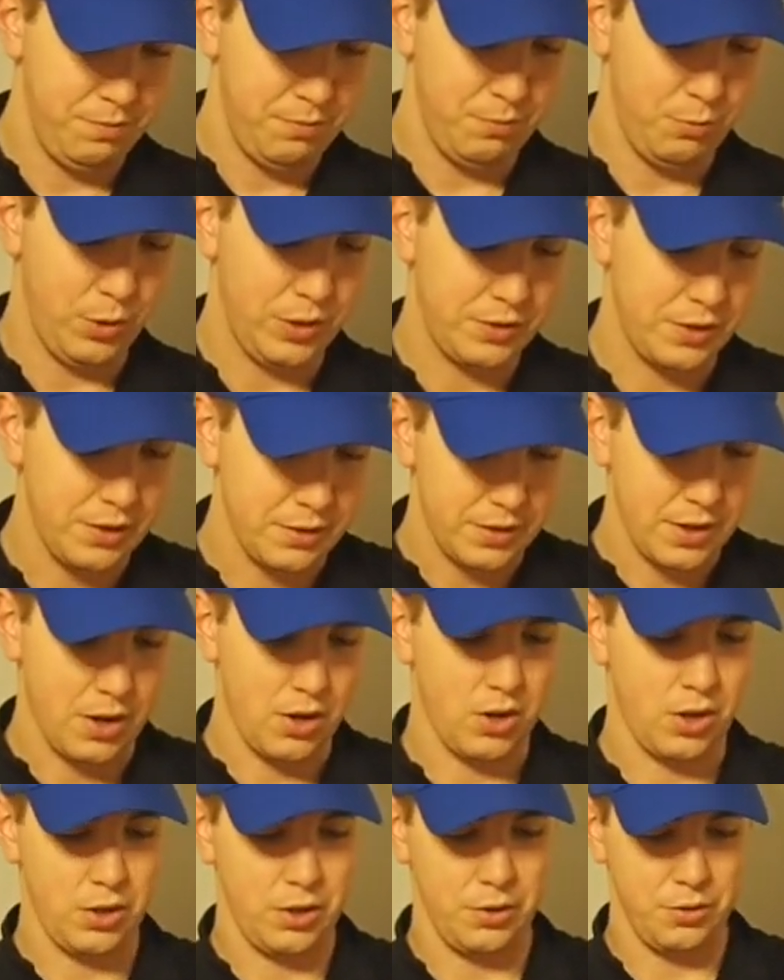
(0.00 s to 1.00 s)
whiskey
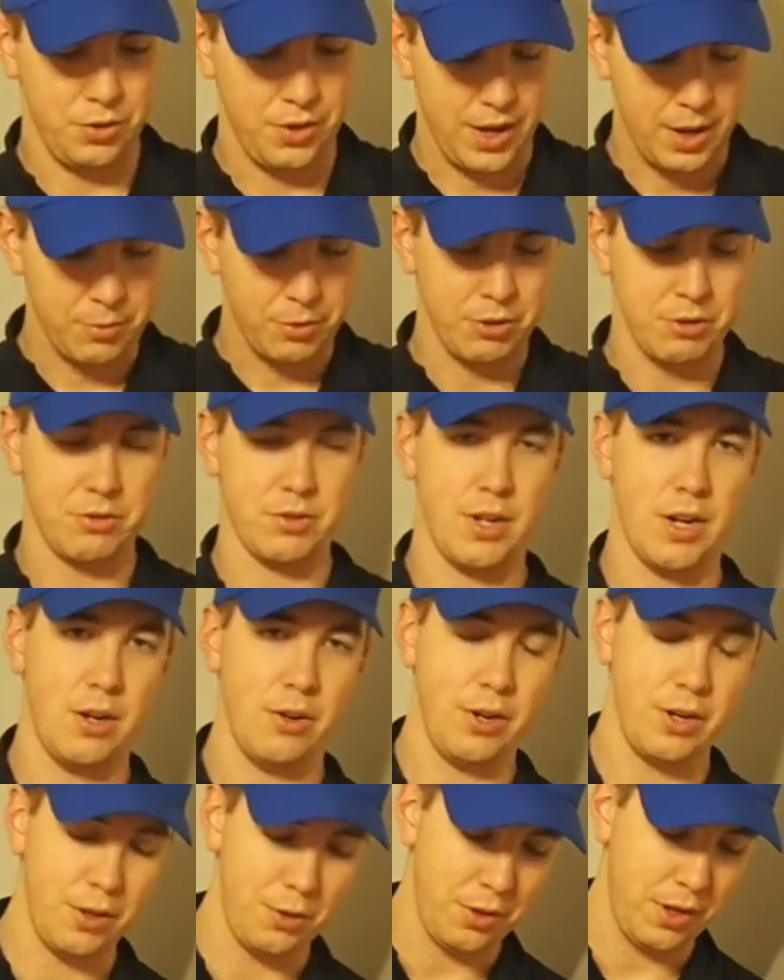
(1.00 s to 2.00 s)
sour and the amaretto
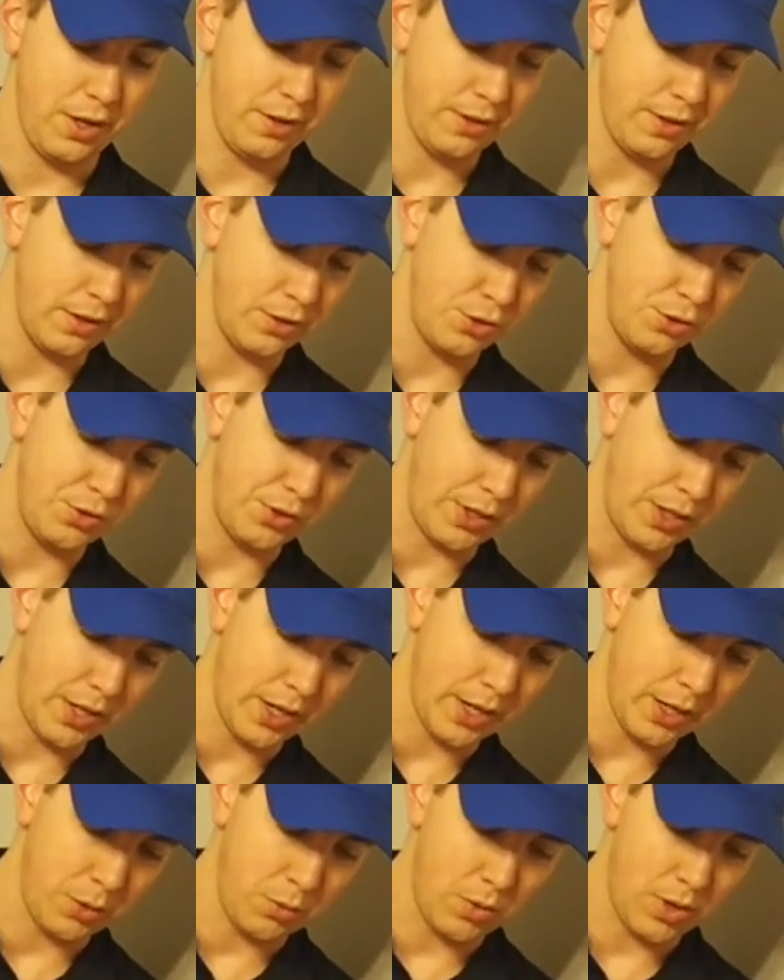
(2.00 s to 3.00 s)
sour, and anything that's using
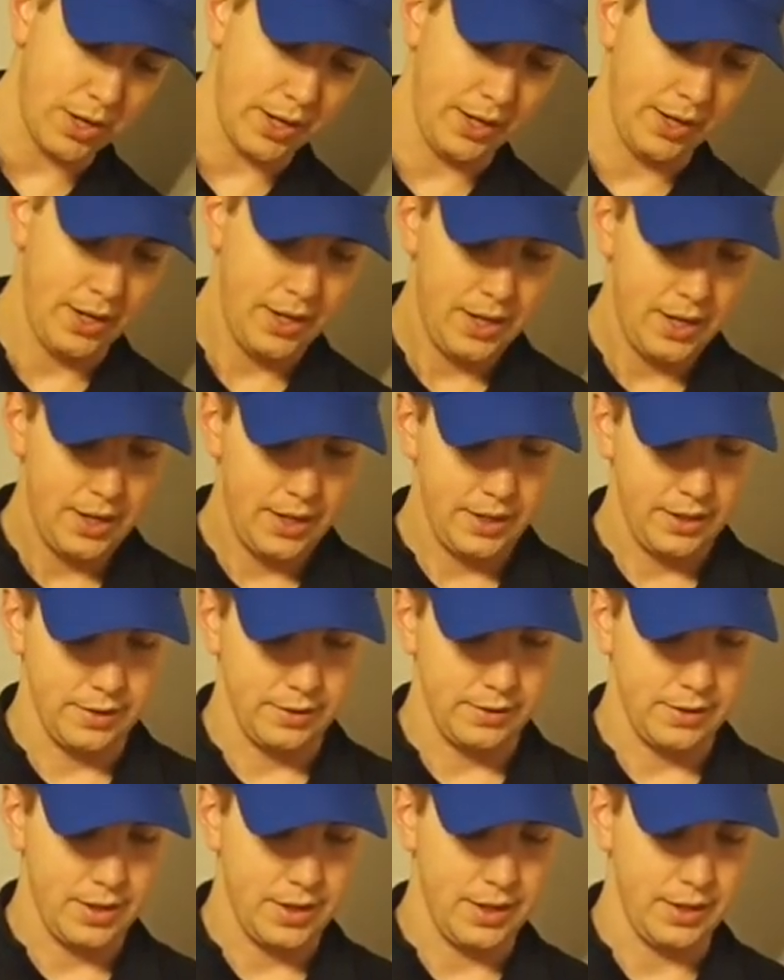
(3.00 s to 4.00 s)
an egg white,
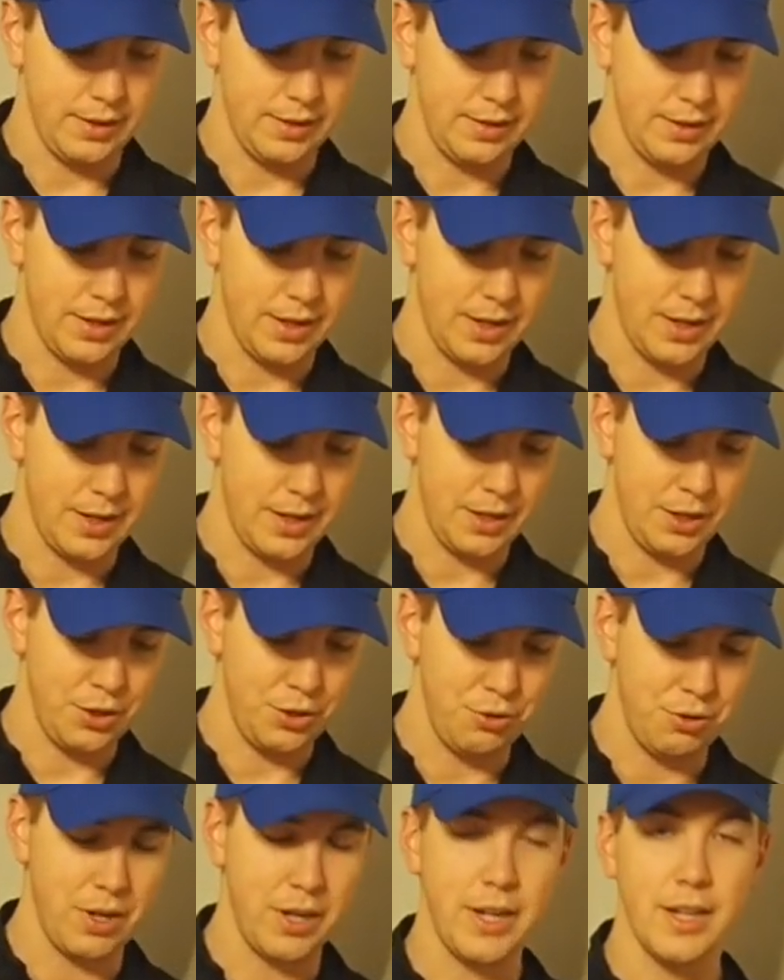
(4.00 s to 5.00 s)
is that uh,
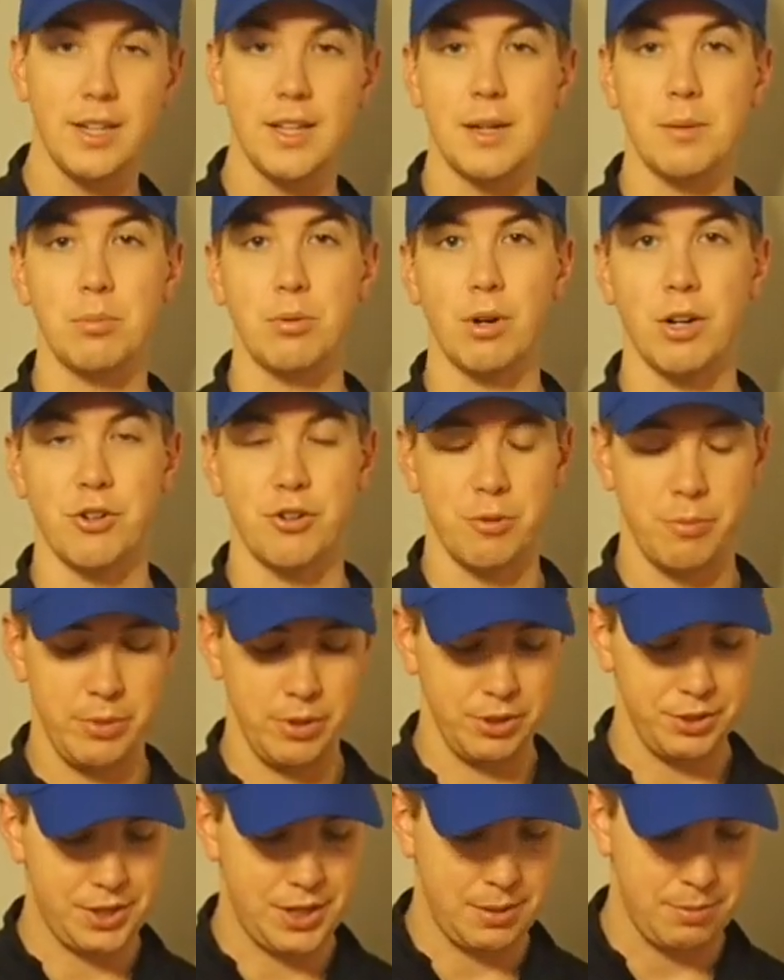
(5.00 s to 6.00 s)
you can get a lot of pressure
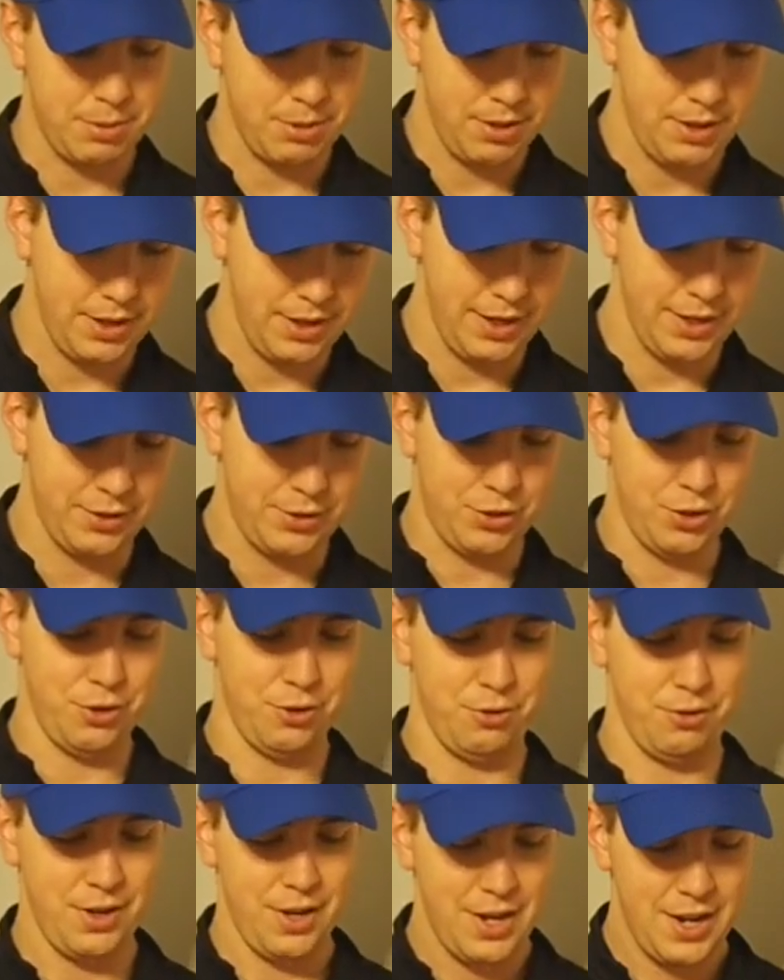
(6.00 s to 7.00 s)
buildup. And
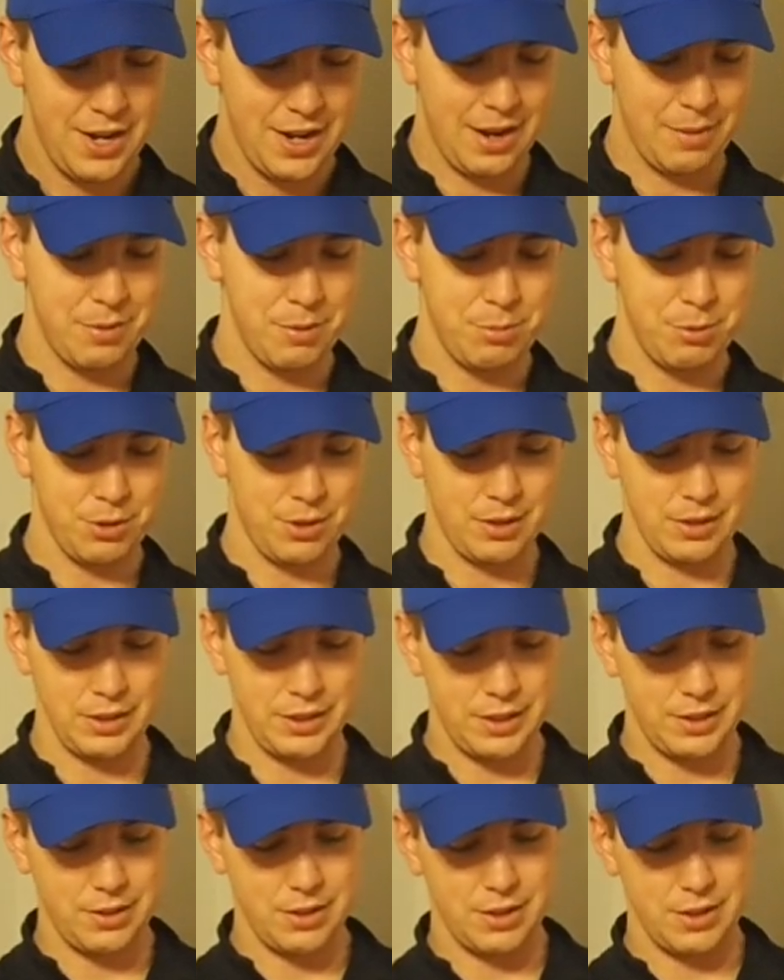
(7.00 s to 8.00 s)
so I'm gonna put the
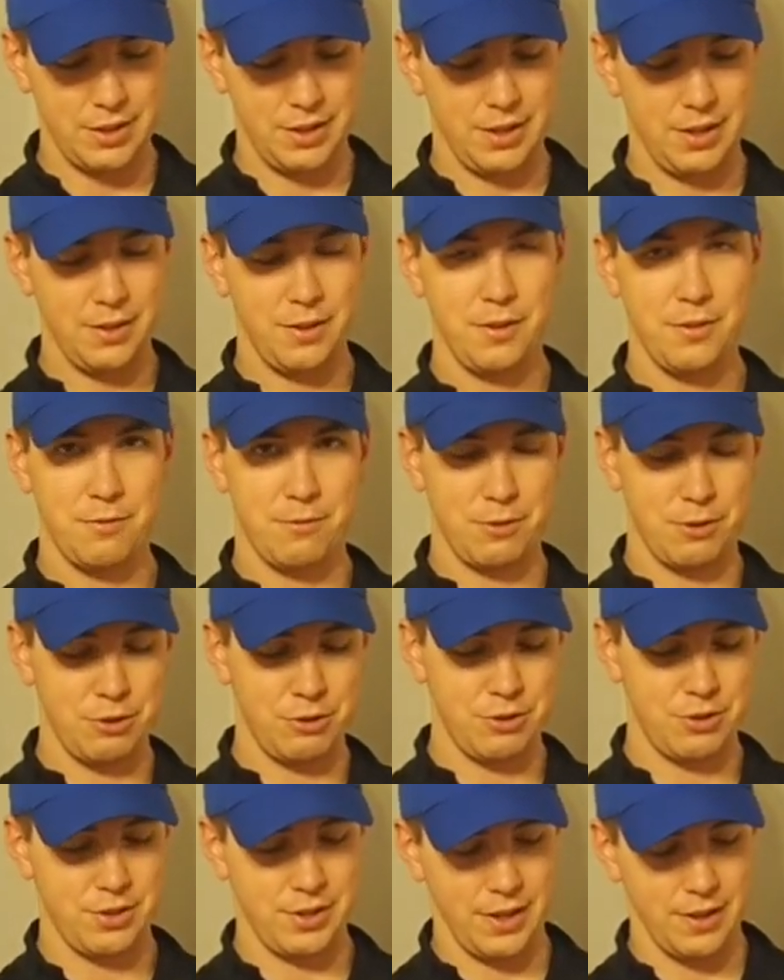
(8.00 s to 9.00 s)
lid on
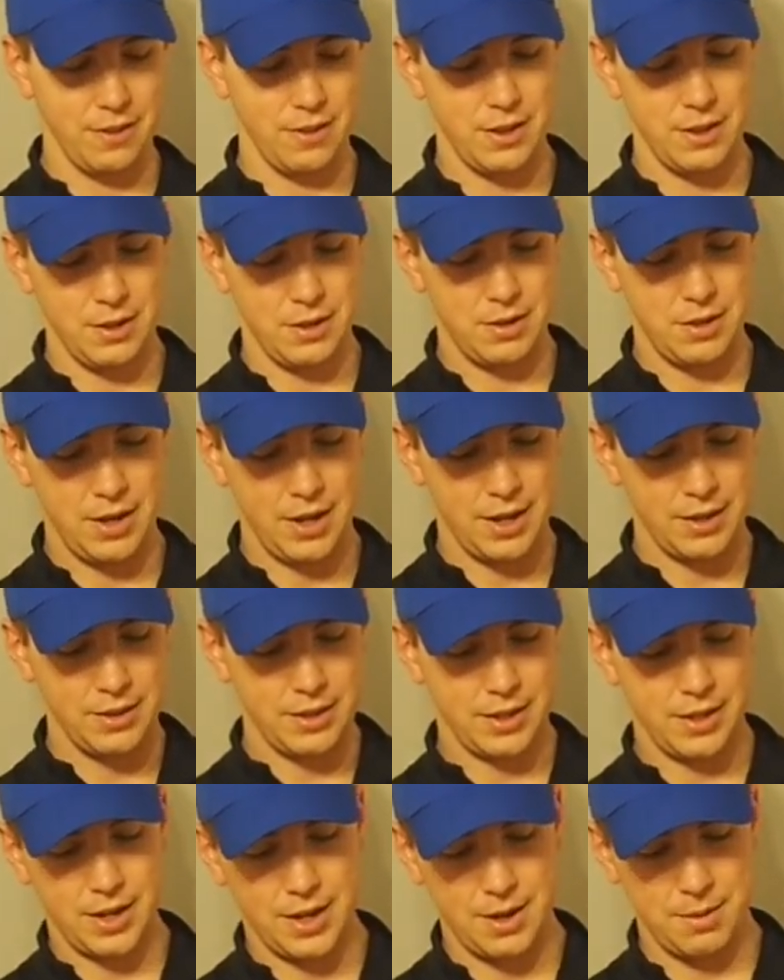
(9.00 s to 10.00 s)
first and then add
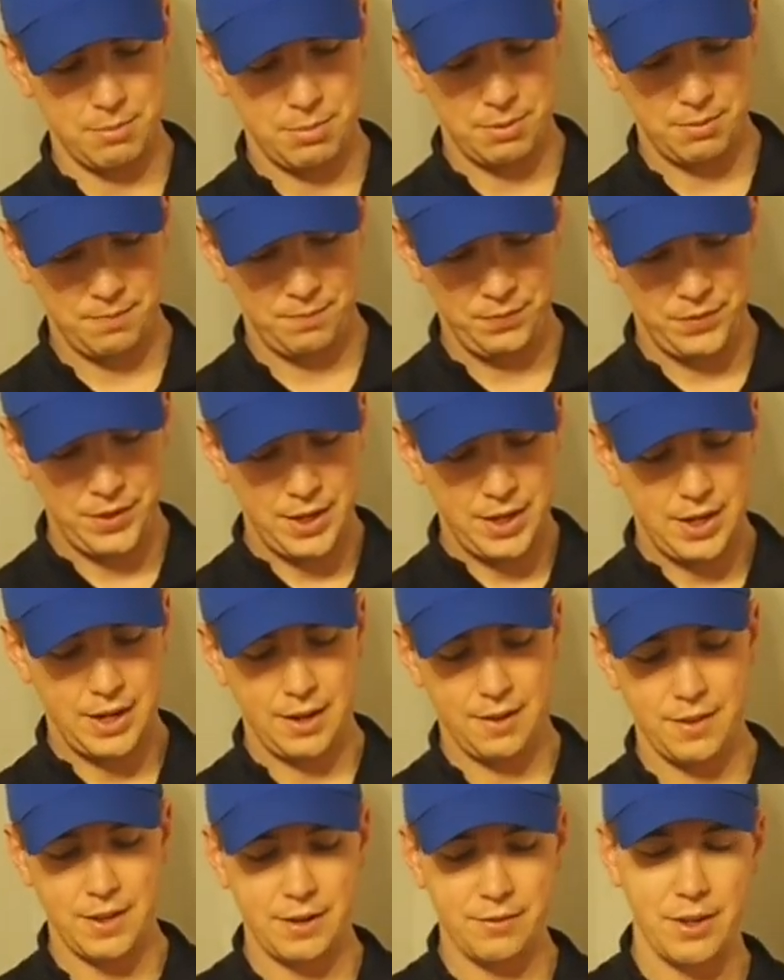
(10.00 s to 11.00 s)
the cap.
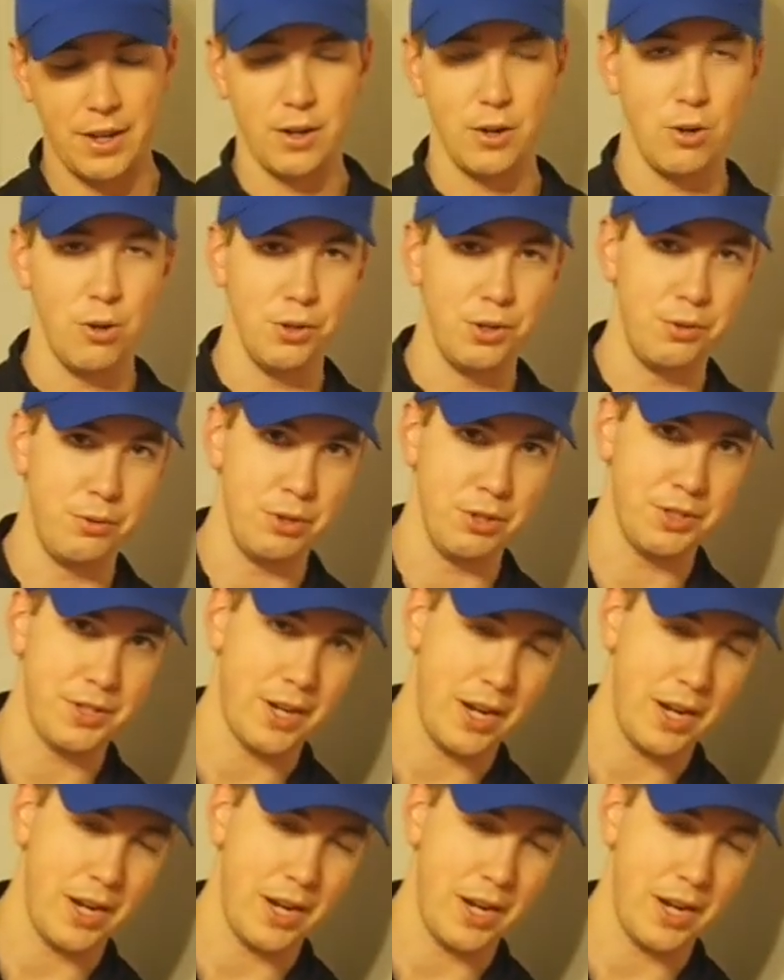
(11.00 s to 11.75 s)
And then I've got to hold it real